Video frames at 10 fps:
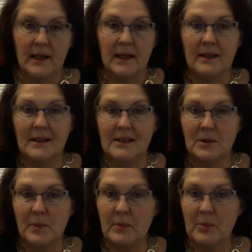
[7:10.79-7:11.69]
It needs
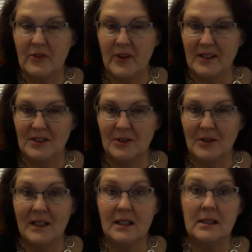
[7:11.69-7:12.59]
to be professional.
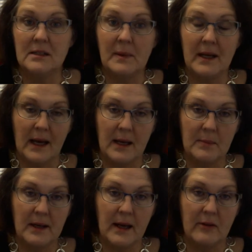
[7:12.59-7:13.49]
It needs to be
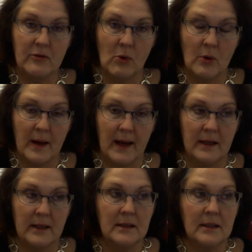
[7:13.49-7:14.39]
APA
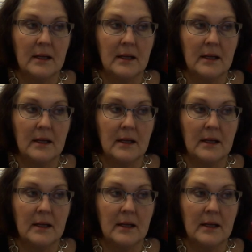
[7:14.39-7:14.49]
formatted.